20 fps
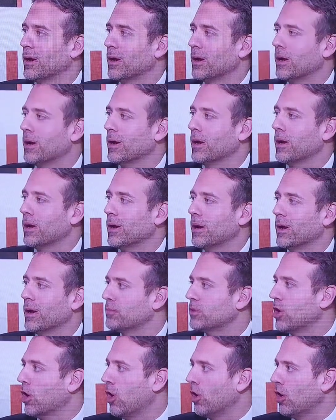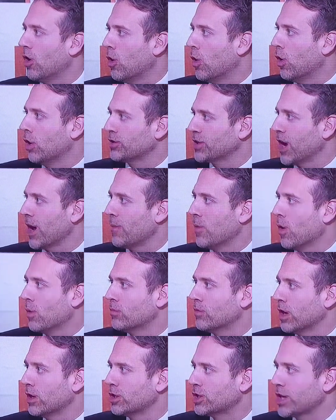Aaron wound up the all-time
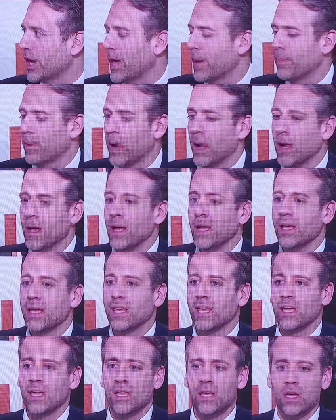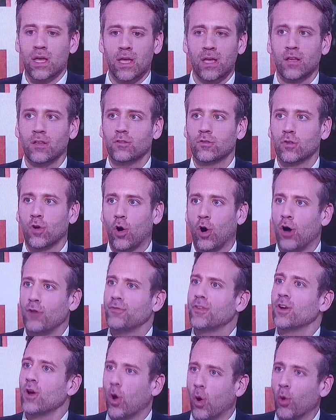home run champ. He is
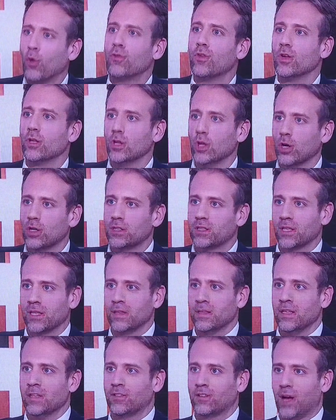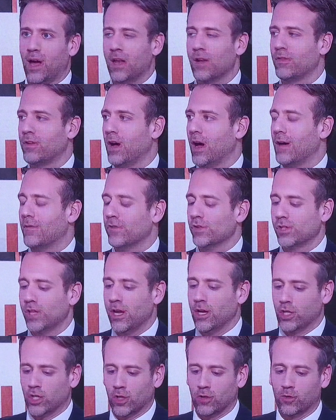often overlooked in these kind of
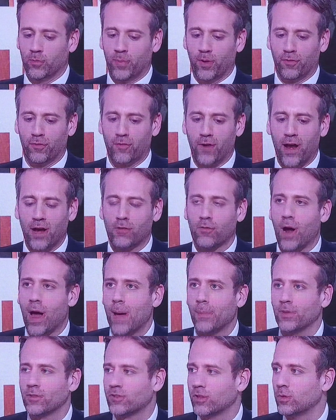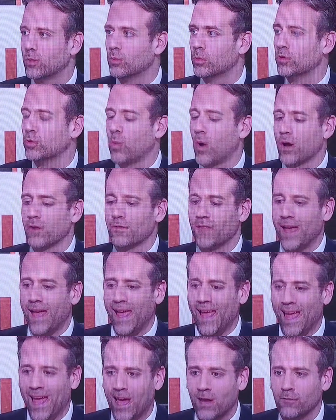conversations, but Frank Robinson was one of the
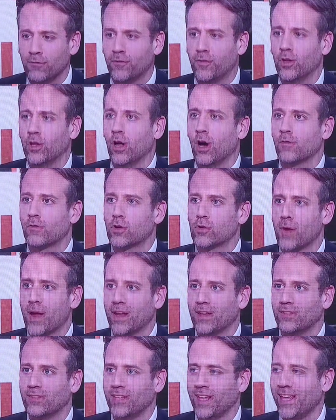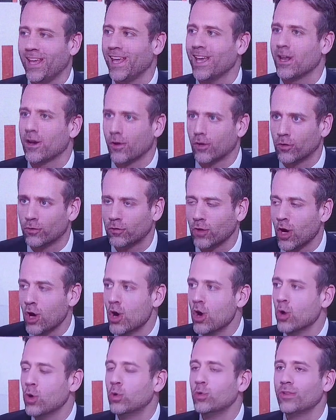handful of greatest hitters
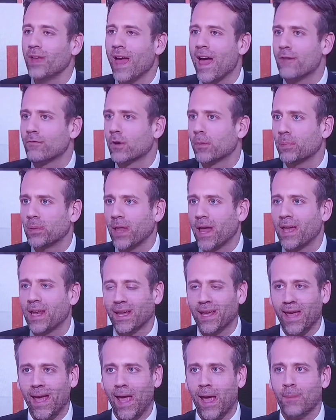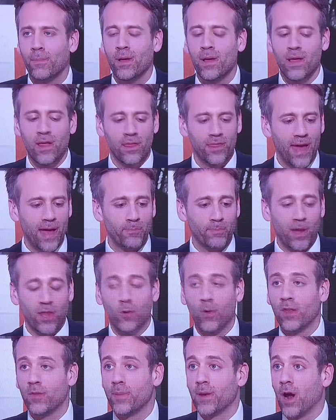who's ever played a game that, by
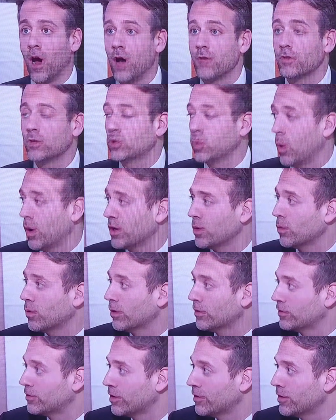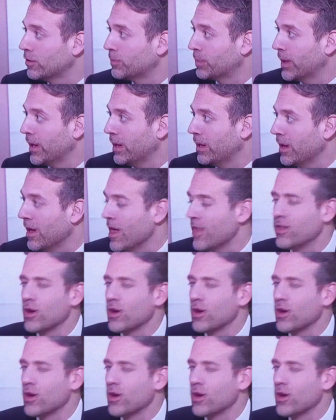the way, there have been 120 World Series played.